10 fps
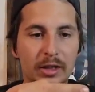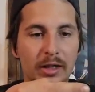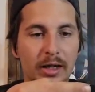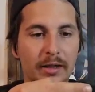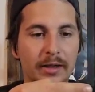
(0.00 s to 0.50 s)

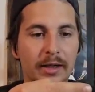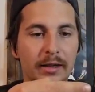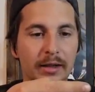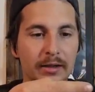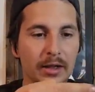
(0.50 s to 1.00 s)
and then
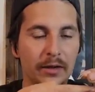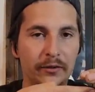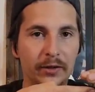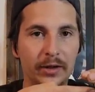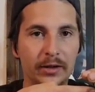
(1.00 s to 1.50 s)
a nut
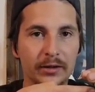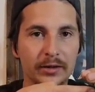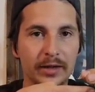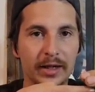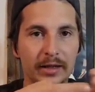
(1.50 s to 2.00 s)
threaded onto
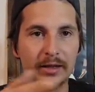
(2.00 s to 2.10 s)
that,